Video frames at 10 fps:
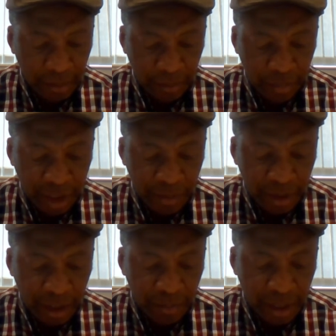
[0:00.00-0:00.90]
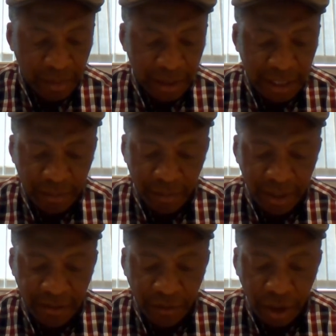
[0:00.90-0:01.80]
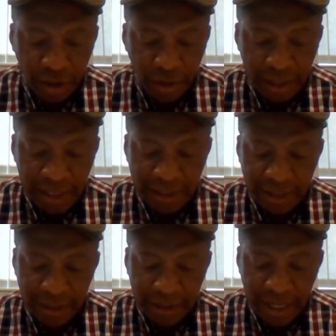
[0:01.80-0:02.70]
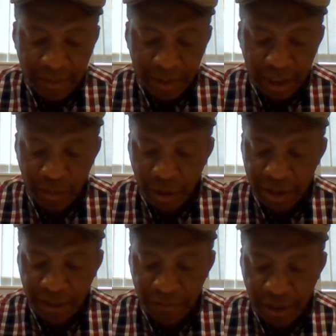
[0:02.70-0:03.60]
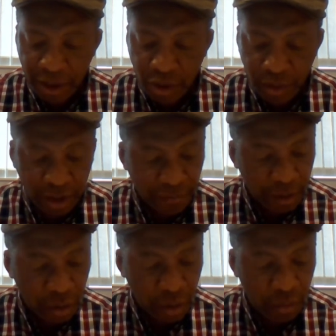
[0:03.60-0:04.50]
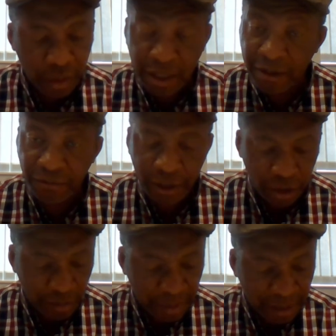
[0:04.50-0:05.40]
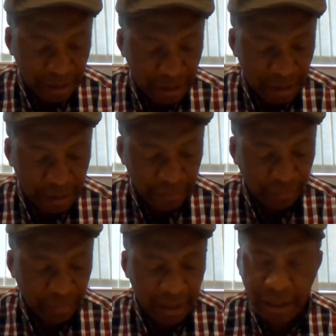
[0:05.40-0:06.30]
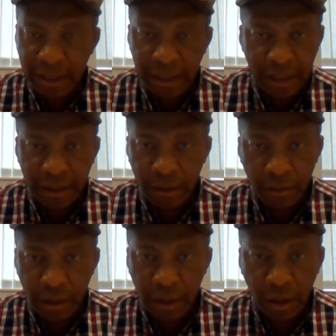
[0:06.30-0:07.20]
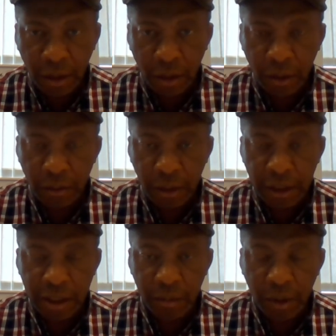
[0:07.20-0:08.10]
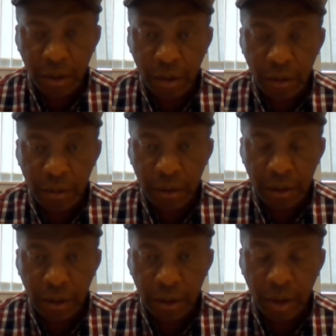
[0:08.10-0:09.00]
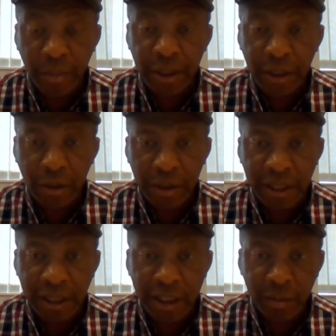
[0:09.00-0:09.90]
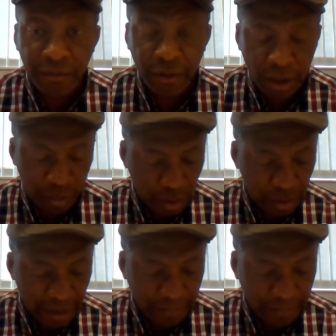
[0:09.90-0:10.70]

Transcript: Principal repayments can be made voluntarily at any time 6 months after issuance of the loan, without fees or penalties. And again, they're all eligible. Your operating costs are eligible for this program.